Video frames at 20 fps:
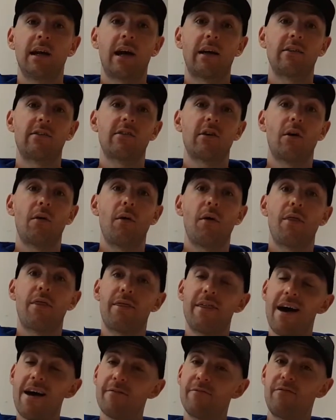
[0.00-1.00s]
And so
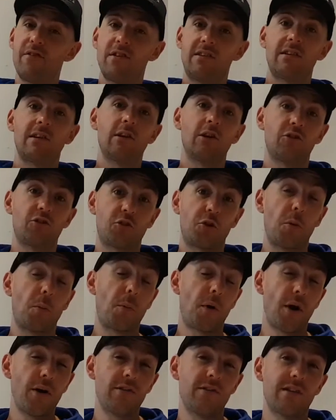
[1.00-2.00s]
that physiological
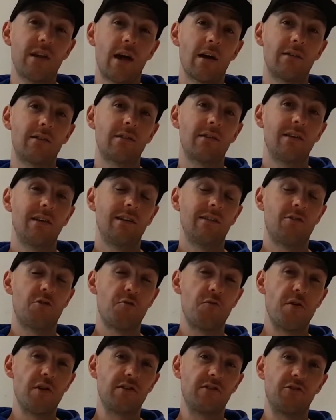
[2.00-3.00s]
process is
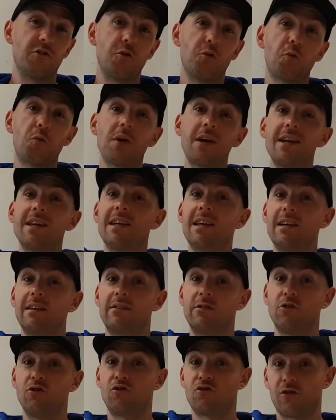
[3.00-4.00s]
the reason that we
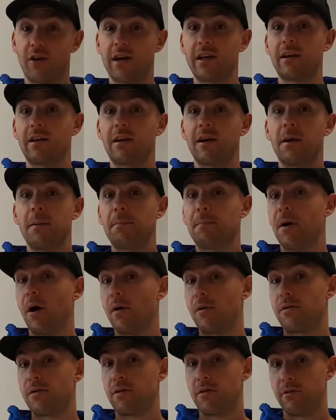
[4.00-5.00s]
need to drink
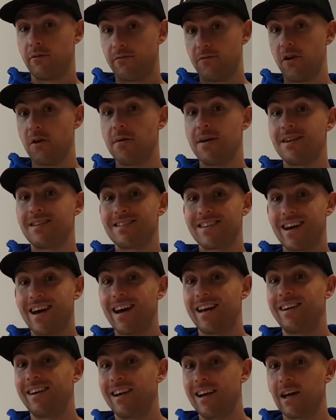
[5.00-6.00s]
both fluid
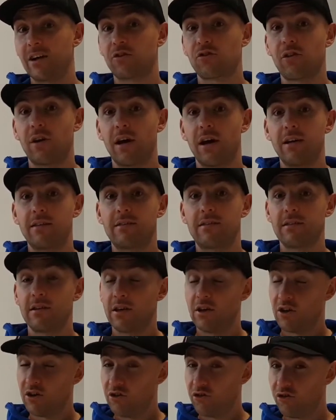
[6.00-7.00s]
and electrolytes
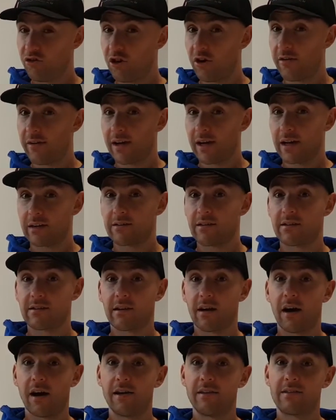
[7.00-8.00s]
during
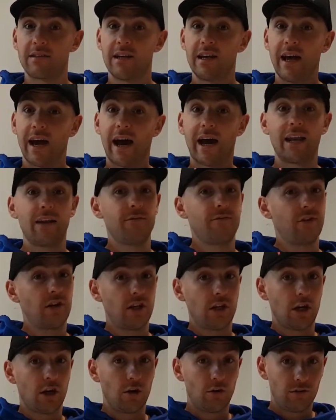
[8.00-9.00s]
exercise. And in
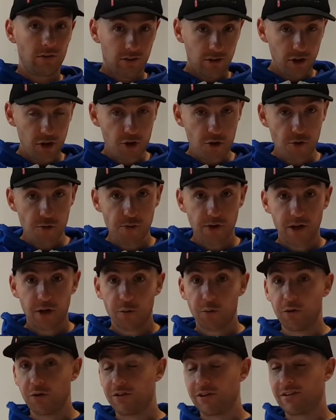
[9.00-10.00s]
video 2,
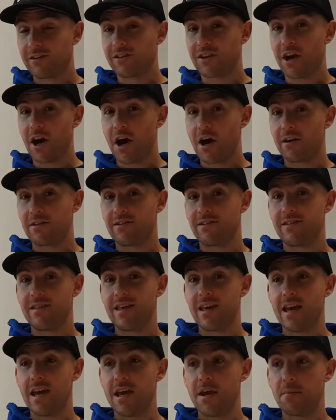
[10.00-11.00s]
we'll discuss
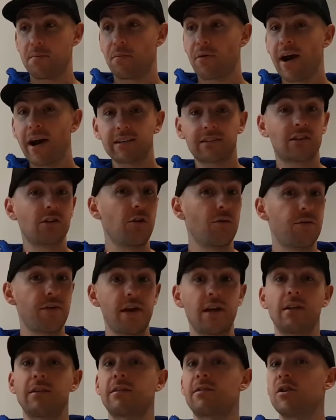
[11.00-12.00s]
the practical
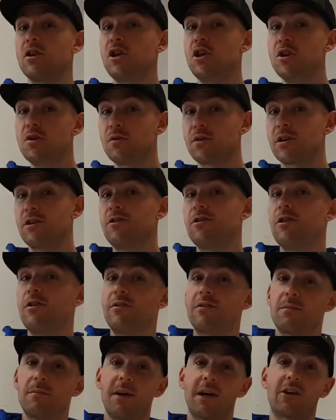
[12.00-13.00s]
things that you can
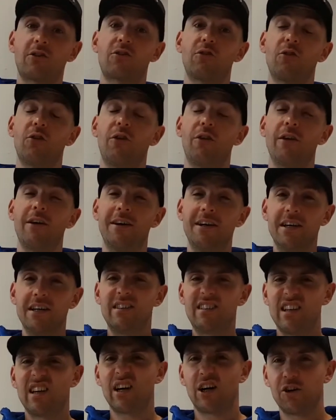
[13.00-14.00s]
do to make sure that
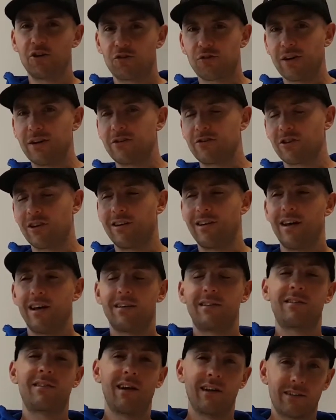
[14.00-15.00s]
dehydration
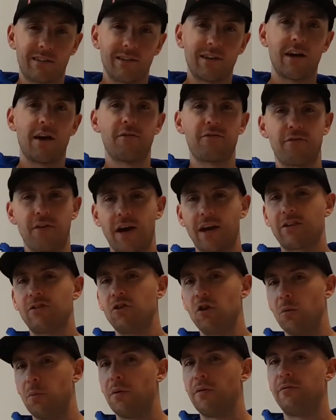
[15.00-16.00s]
doesn't affect
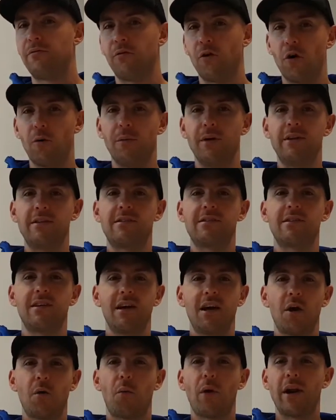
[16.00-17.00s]
your performance
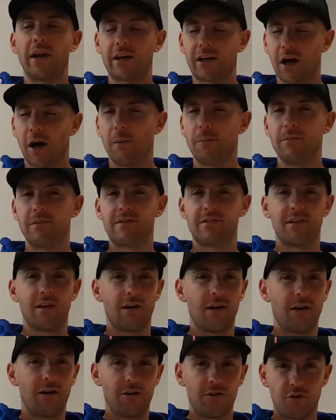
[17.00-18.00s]
when it comes
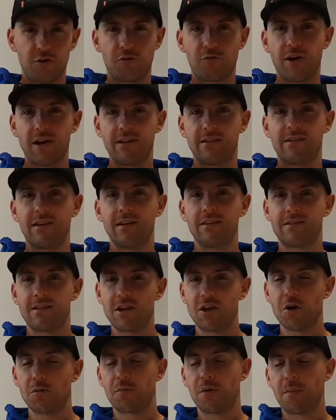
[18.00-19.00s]
to the races
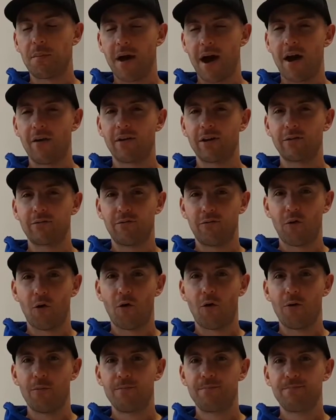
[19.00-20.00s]
that you're preparing
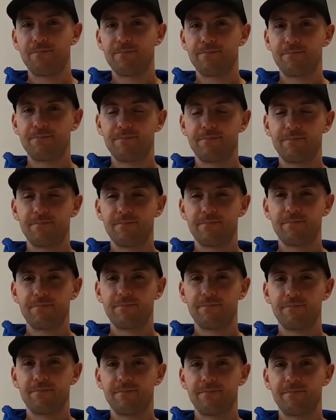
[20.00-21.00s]
for.
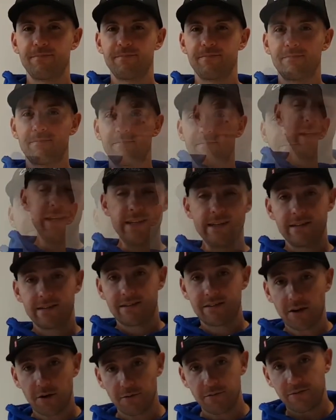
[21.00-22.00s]
Please
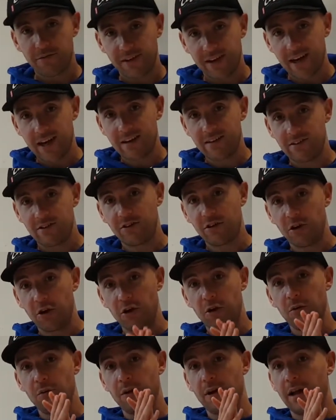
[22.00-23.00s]
don't forget
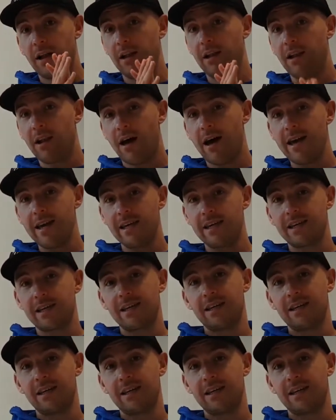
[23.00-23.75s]
to like